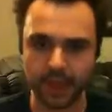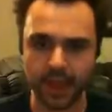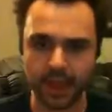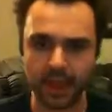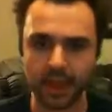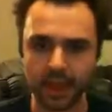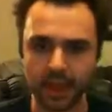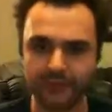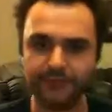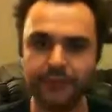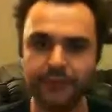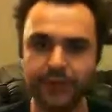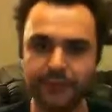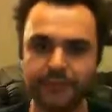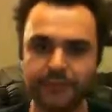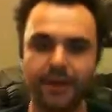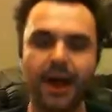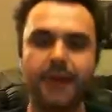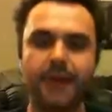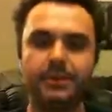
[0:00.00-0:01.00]
If
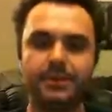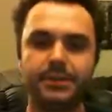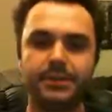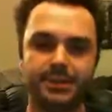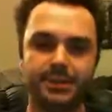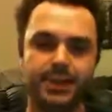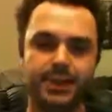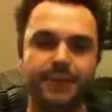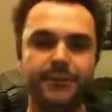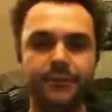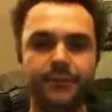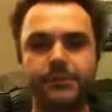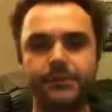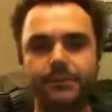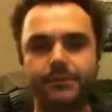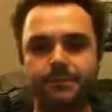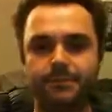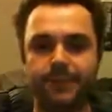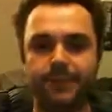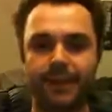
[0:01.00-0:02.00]
it
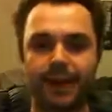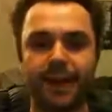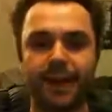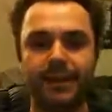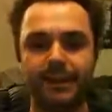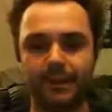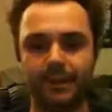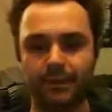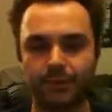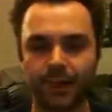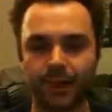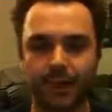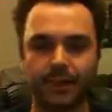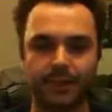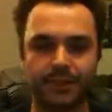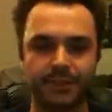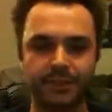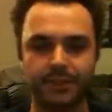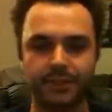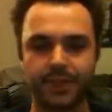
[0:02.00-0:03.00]
was an ideal kind
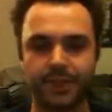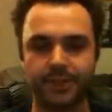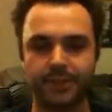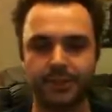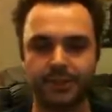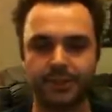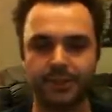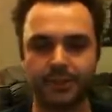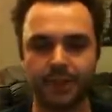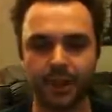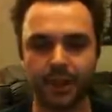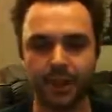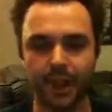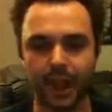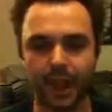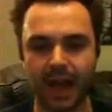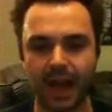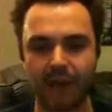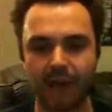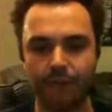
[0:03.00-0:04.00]
of situation,
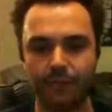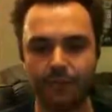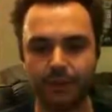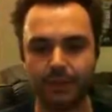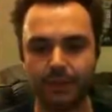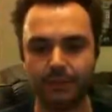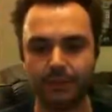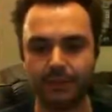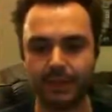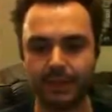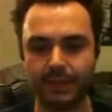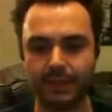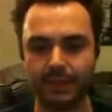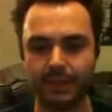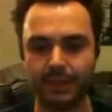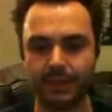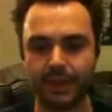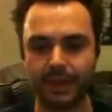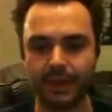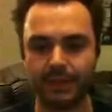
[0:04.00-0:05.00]
I would
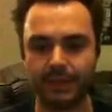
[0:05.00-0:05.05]
probably, the